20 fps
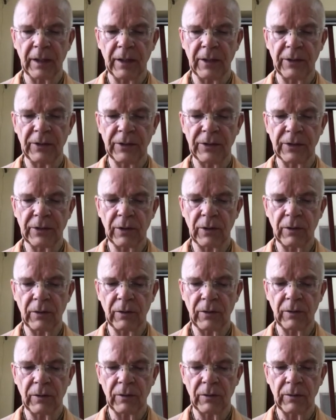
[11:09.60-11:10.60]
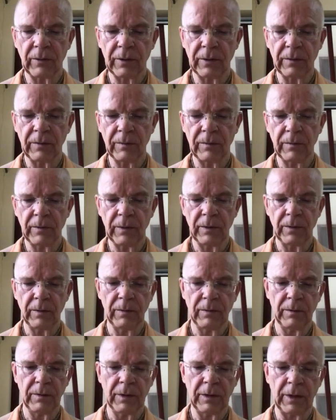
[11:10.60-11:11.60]
So,
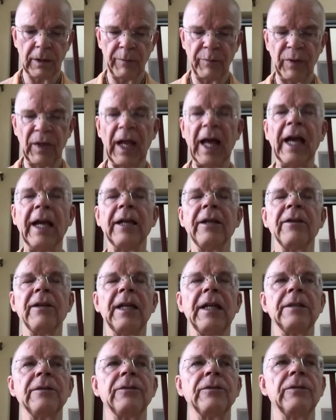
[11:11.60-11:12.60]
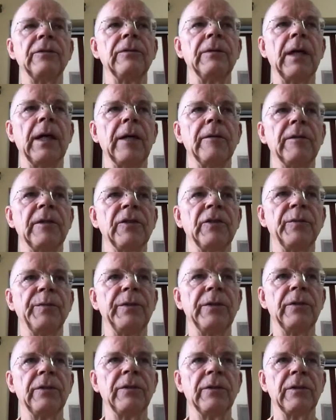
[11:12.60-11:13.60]
applying that to our
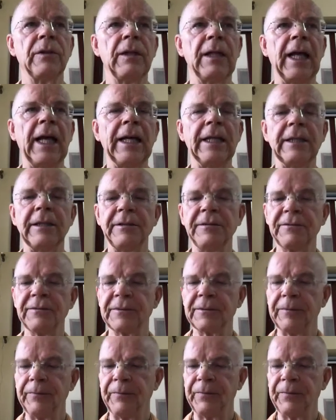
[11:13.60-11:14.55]
spiritual life,